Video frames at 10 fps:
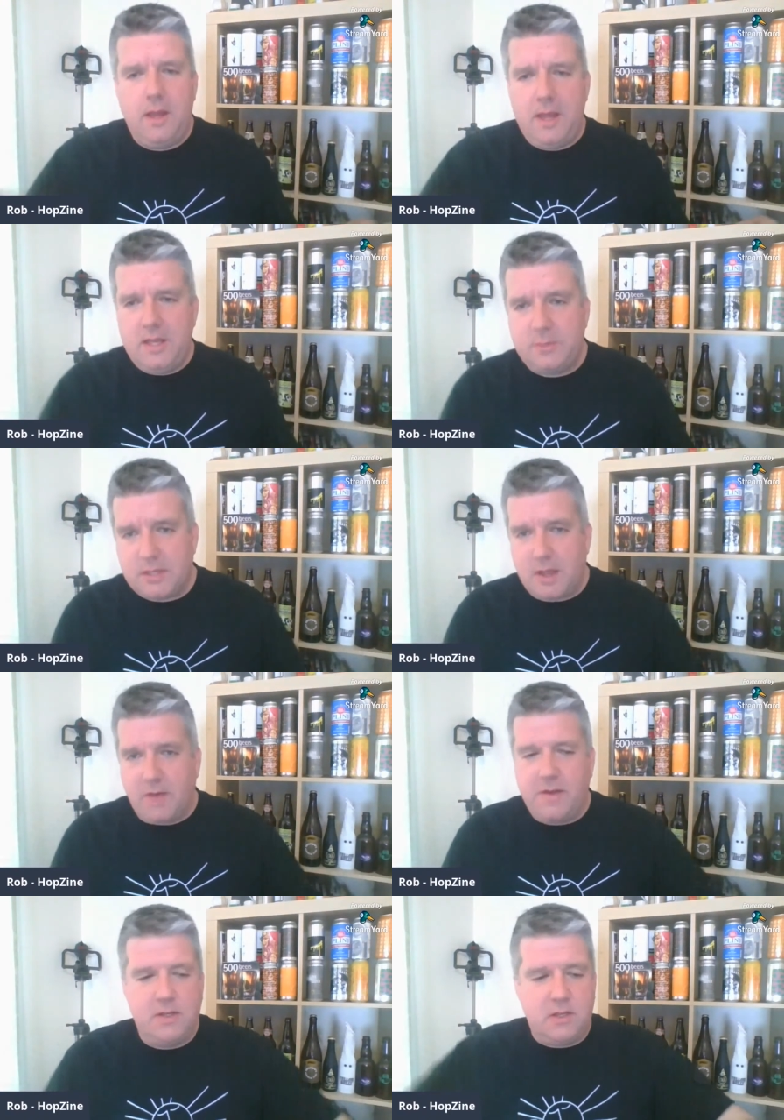Ease
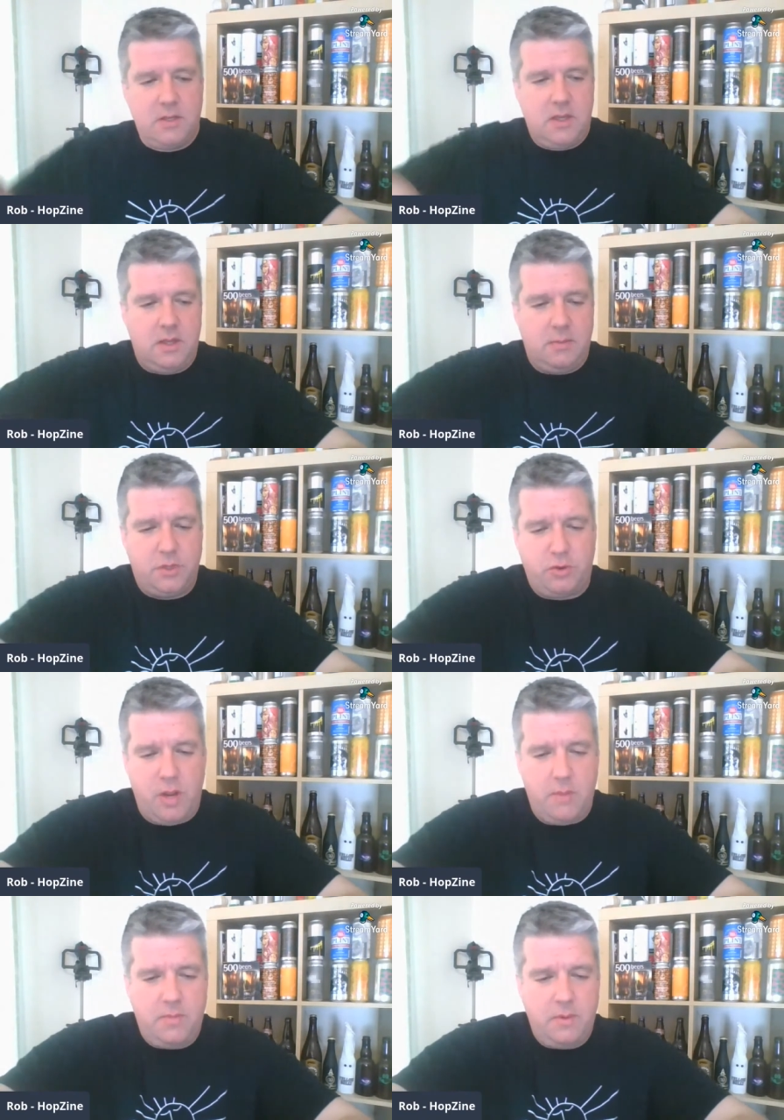myself into the
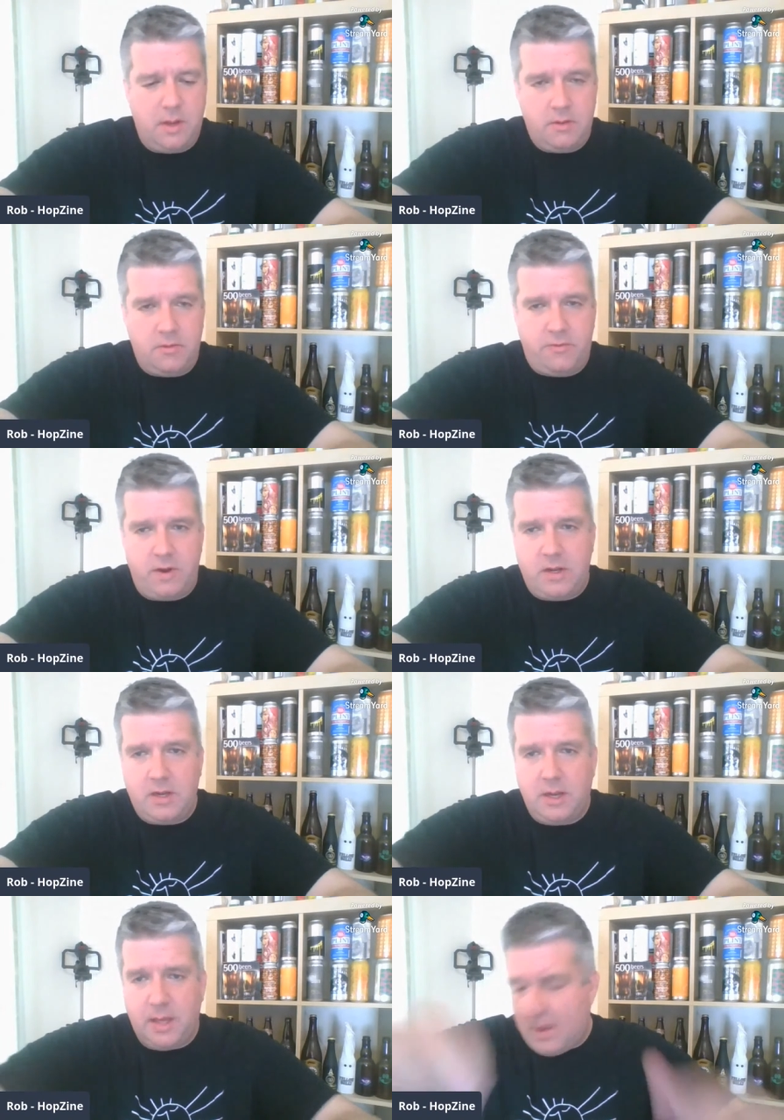stream. Frankly, they're